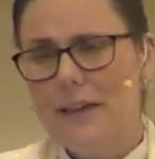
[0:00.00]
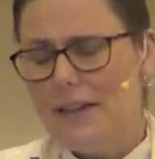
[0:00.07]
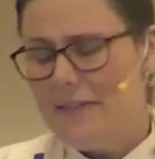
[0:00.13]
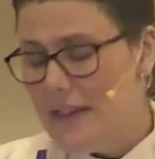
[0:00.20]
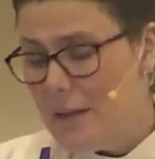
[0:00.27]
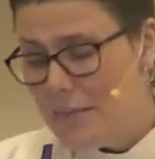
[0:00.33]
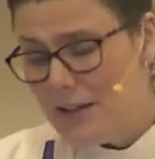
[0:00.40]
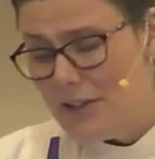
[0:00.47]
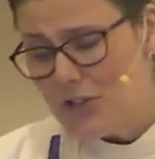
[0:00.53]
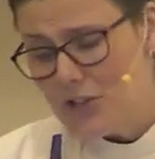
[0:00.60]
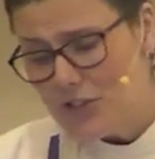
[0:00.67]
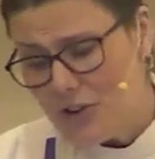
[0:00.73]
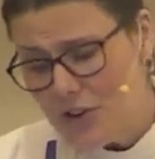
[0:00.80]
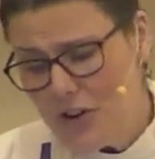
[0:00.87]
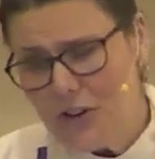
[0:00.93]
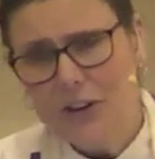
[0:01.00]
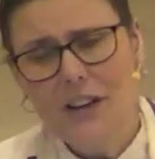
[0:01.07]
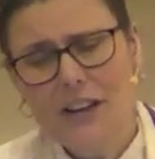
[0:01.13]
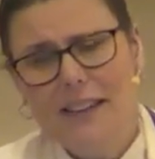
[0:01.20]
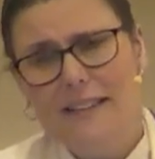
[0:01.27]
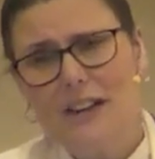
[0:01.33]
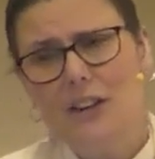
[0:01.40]
And they made sure
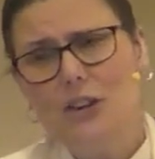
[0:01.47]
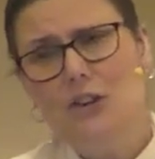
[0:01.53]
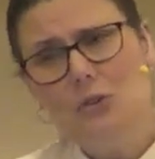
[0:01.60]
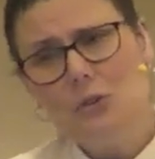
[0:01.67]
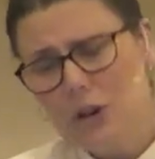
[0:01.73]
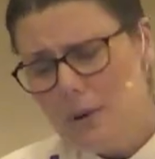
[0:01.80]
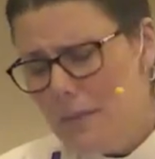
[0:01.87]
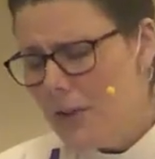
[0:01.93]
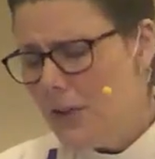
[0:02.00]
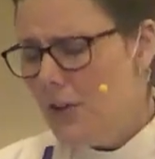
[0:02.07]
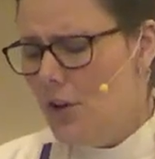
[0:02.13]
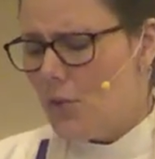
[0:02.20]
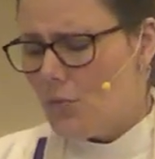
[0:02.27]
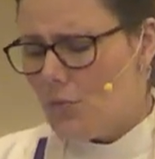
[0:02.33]
that a normal,